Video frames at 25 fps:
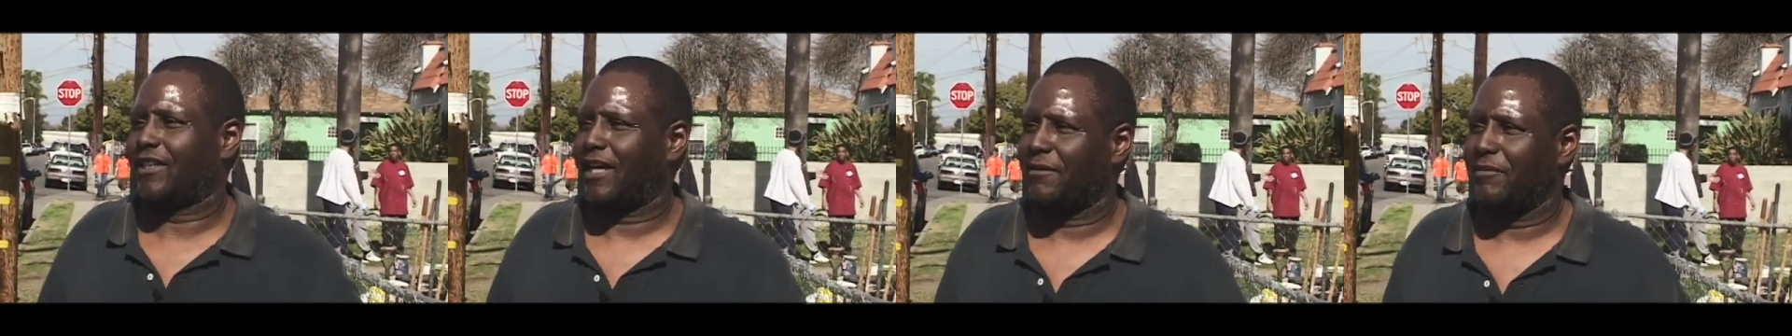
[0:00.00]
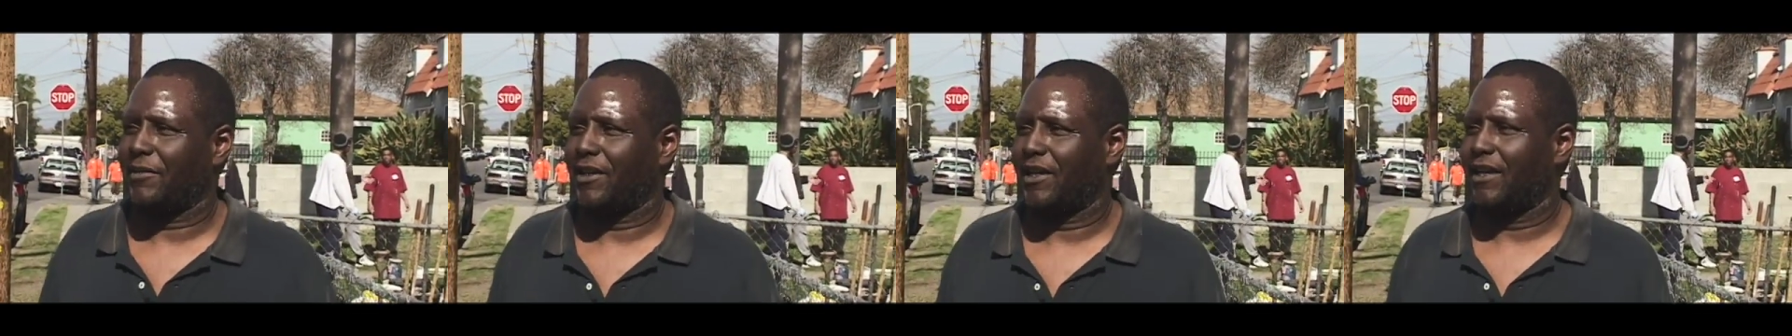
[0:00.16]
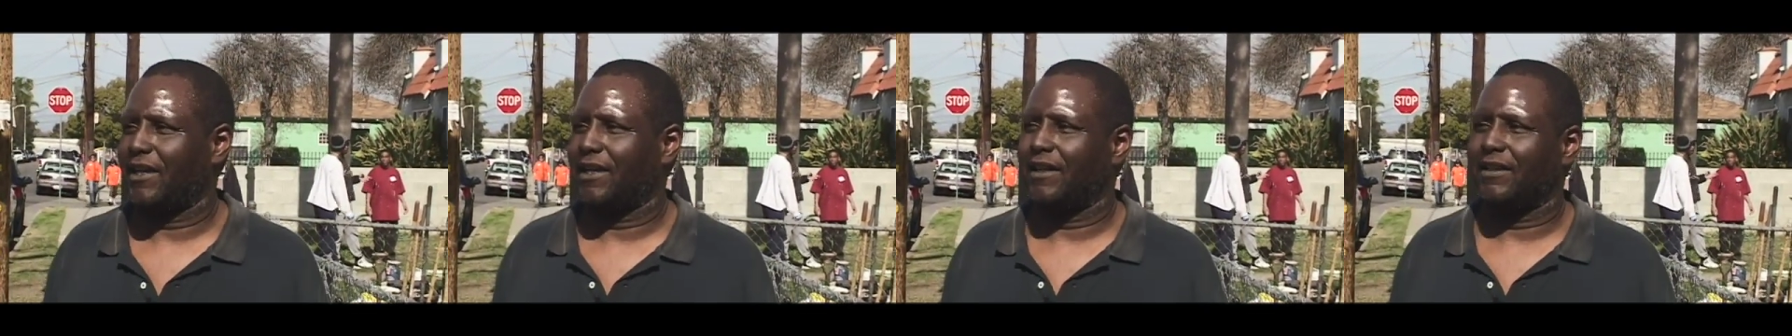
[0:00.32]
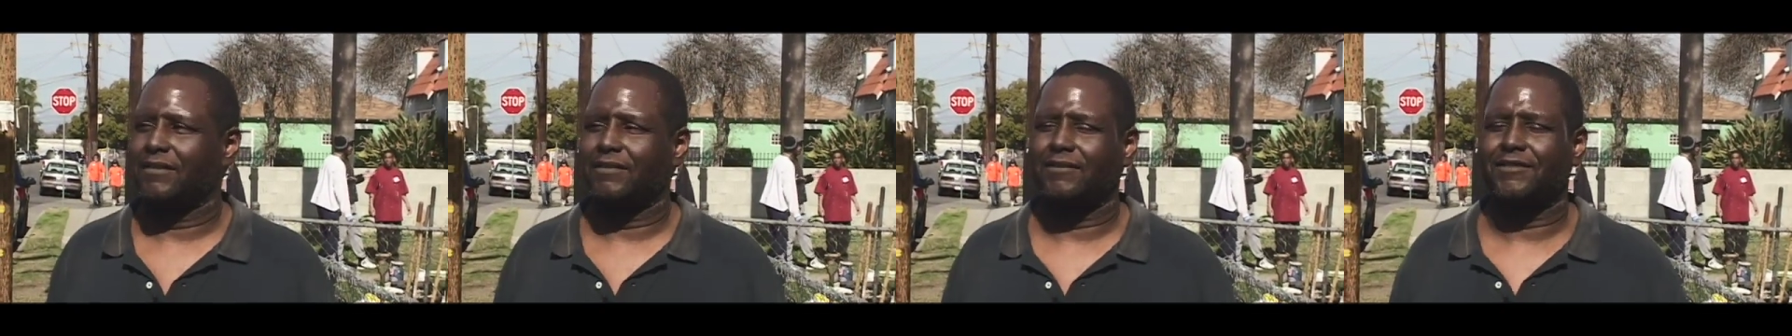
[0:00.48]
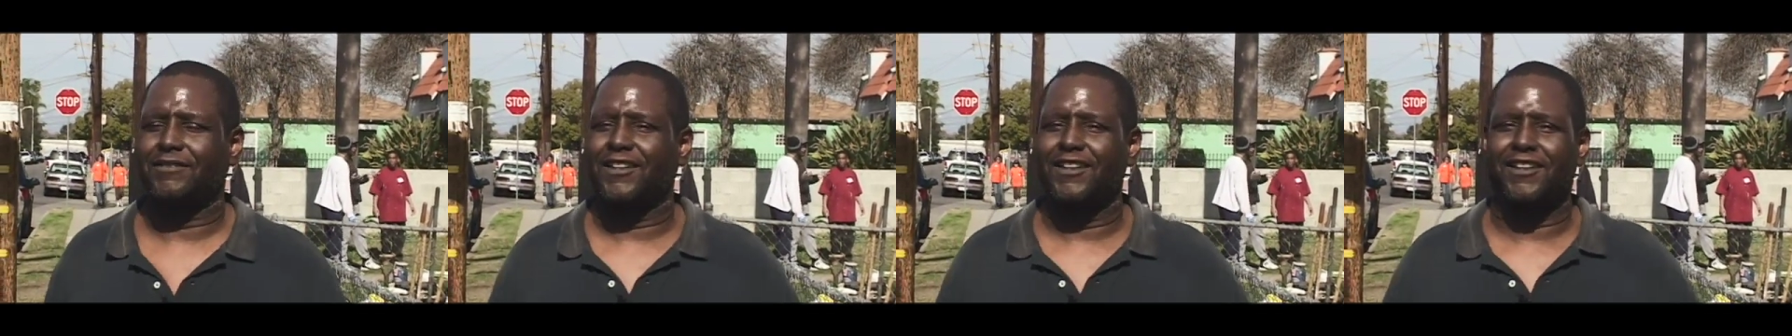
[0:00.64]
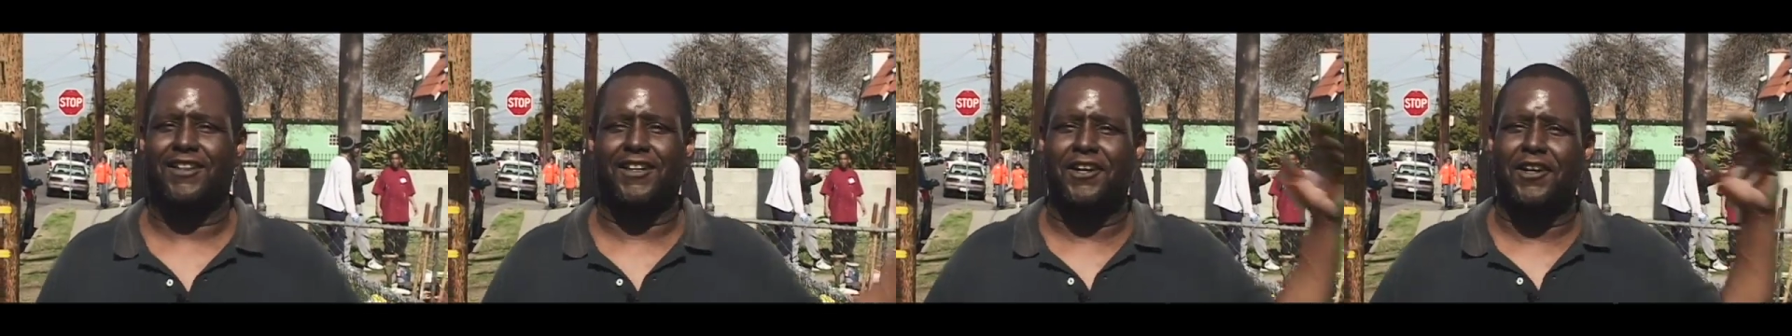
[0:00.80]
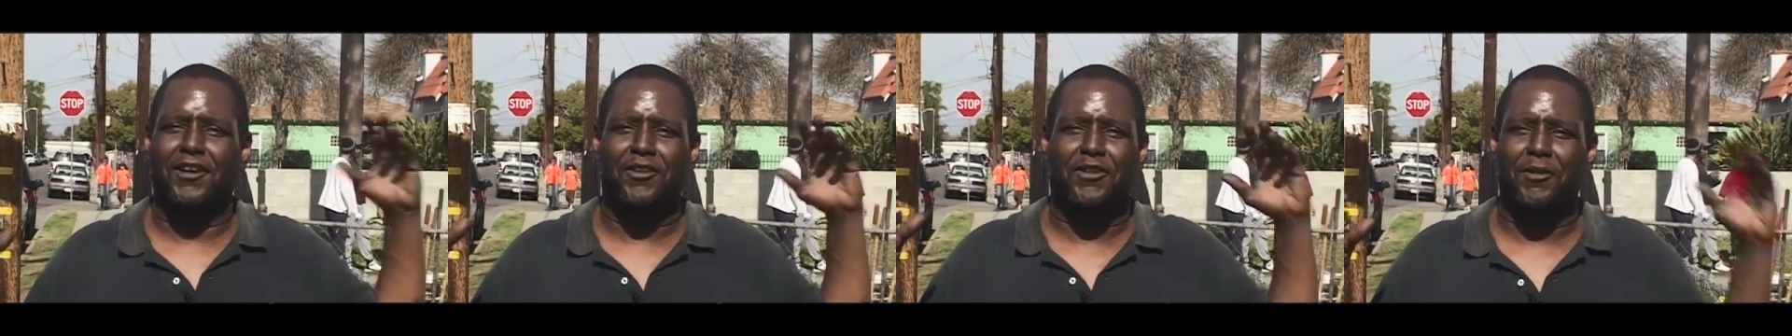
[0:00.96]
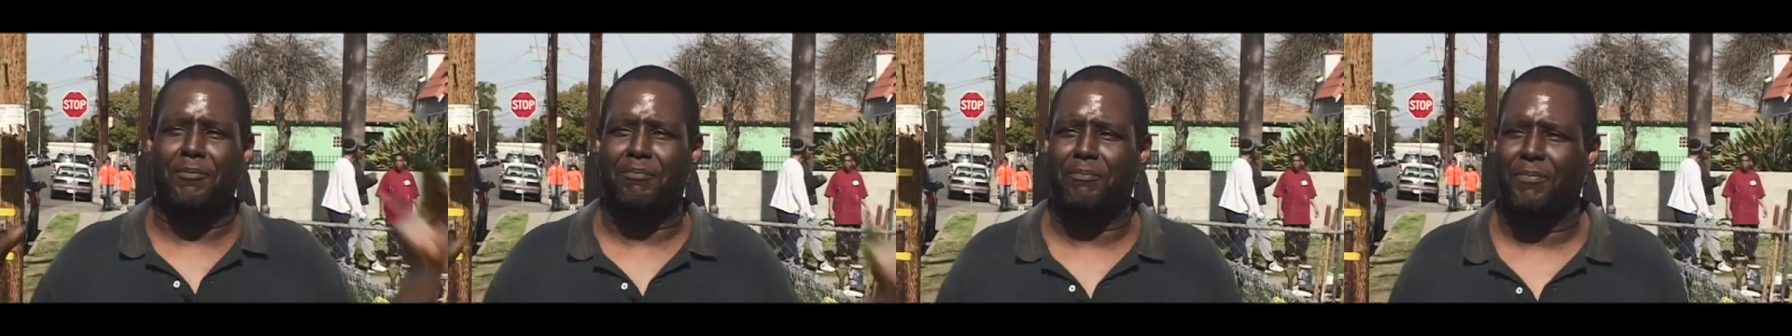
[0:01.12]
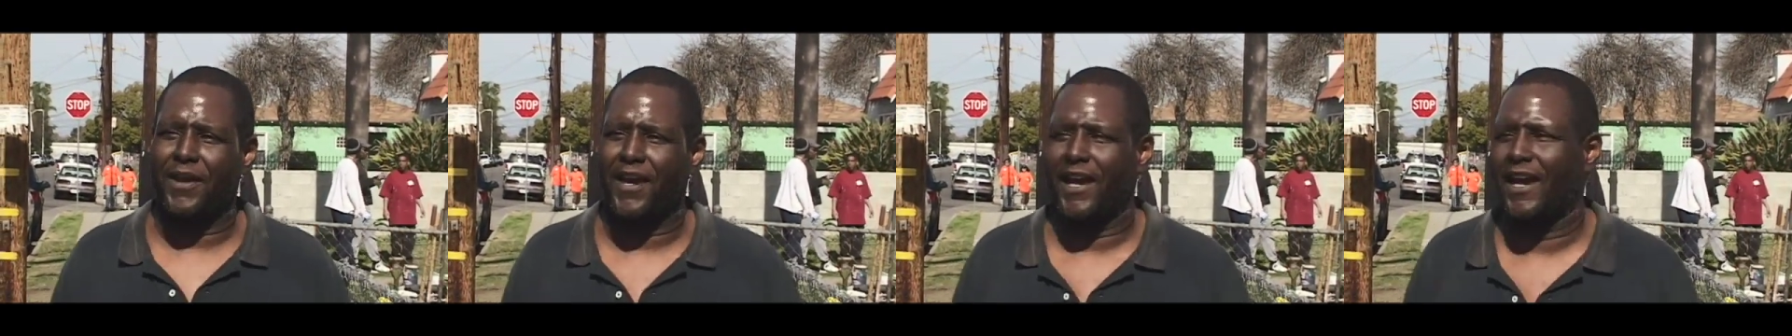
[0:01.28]
I mean, took care of
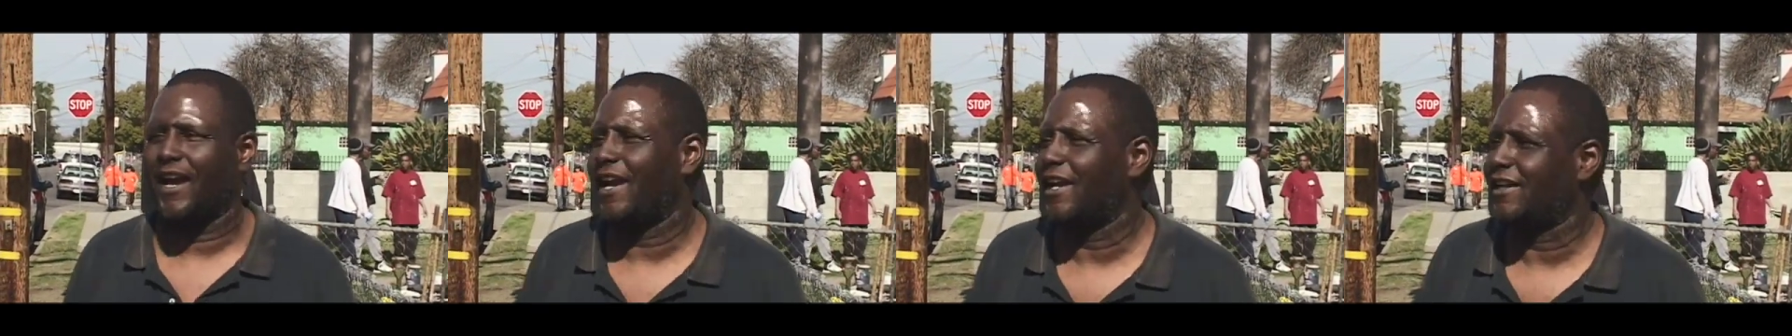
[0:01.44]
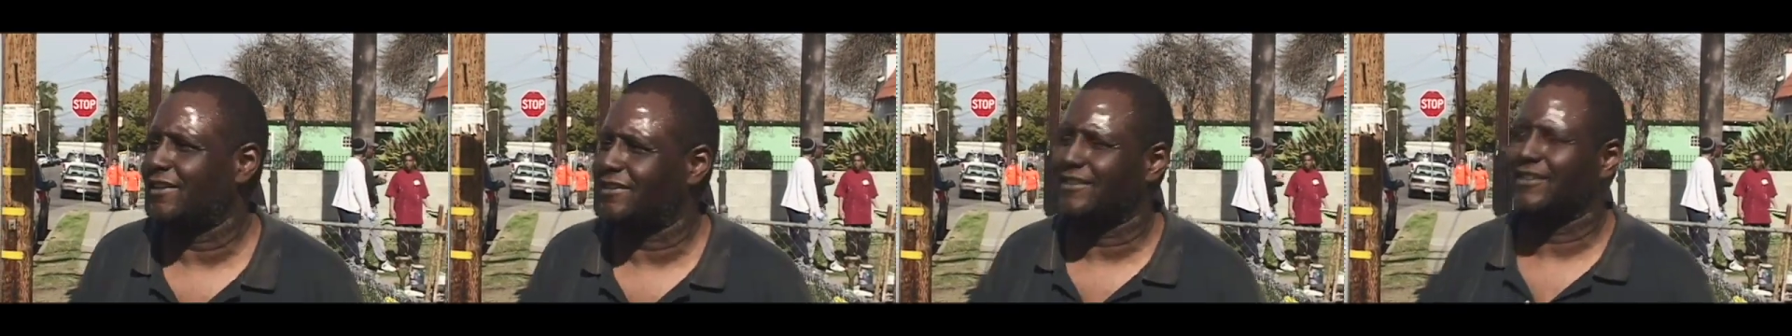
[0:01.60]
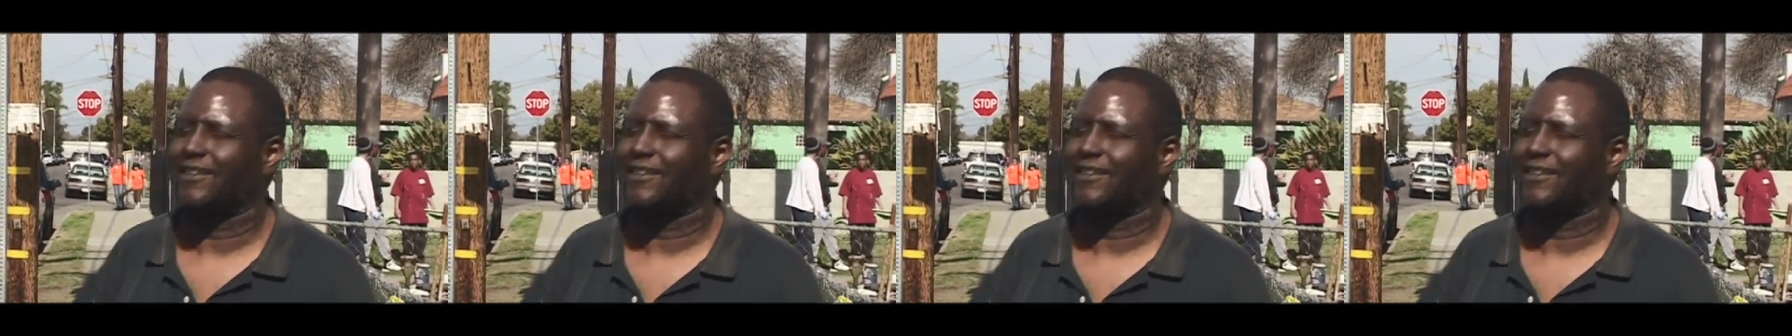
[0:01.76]
the paint,